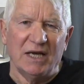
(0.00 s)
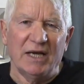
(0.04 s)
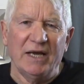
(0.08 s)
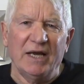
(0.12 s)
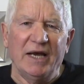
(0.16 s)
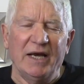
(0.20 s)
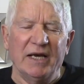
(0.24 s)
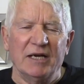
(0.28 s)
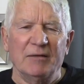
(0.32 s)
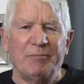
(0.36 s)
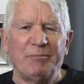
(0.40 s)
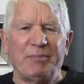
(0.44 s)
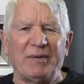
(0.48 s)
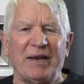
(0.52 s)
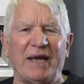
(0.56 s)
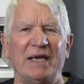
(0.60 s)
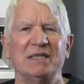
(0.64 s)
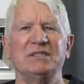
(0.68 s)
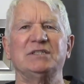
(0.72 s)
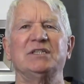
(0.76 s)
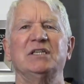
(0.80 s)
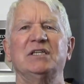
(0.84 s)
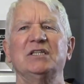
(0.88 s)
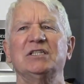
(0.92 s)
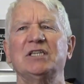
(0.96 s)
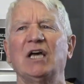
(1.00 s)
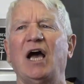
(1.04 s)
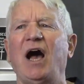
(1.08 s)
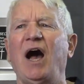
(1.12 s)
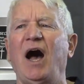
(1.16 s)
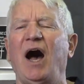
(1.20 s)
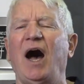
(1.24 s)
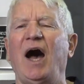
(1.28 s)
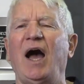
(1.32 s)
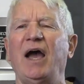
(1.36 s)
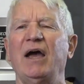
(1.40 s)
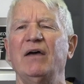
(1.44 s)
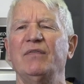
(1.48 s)
in a place that is
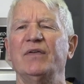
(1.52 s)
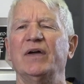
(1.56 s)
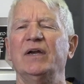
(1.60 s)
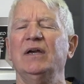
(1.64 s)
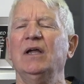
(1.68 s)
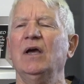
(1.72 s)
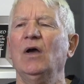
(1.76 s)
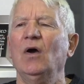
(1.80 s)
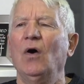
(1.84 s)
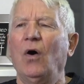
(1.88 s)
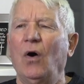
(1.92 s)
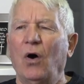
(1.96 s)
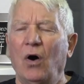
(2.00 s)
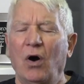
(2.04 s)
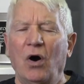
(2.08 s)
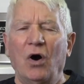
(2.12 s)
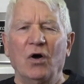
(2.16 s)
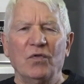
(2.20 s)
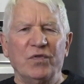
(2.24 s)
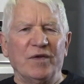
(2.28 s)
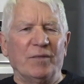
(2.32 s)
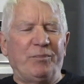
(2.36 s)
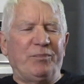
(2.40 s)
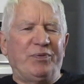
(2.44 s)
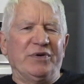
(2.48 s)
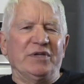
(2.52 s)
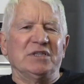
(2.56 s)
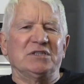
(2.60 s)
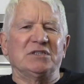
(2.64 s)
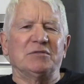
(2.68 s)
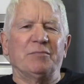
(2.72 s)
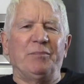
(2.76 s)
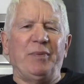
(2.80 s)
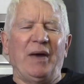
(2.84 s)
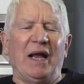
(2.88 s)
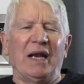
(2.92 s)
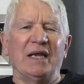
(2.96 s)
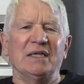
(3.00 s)
higher than all the
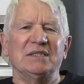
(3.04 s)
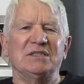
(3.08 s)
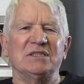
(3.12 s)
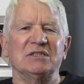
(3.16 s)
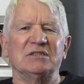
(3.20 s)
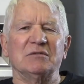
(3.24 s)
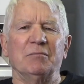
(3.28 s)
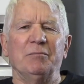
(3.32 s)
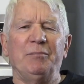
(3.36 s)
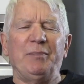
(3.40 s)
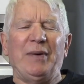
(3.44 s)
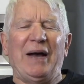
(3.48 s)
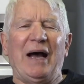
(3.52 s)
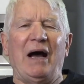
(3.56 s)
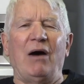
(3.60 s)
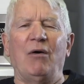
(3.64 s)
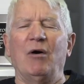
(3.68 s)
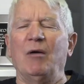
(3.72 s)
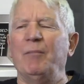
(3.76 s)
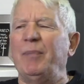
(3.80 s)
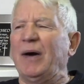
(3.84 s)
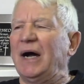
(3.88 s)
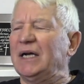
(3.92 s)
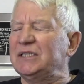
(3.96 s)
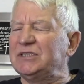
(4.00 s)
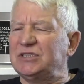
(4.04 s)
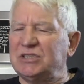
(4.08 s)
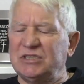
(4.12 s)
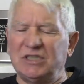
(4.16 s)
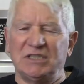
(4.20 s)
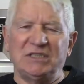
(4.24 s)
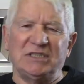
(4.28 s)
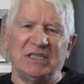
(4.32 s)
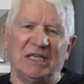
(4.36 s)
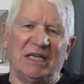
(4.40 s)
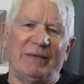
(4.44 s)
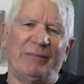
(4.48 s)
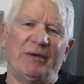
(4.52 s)
principalities and power by
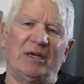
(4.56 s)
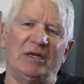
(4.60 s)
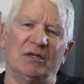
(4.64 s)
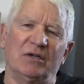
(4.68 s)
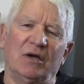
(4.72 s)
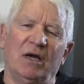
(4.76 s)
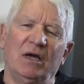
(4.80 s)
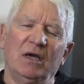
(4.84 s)
sitting him in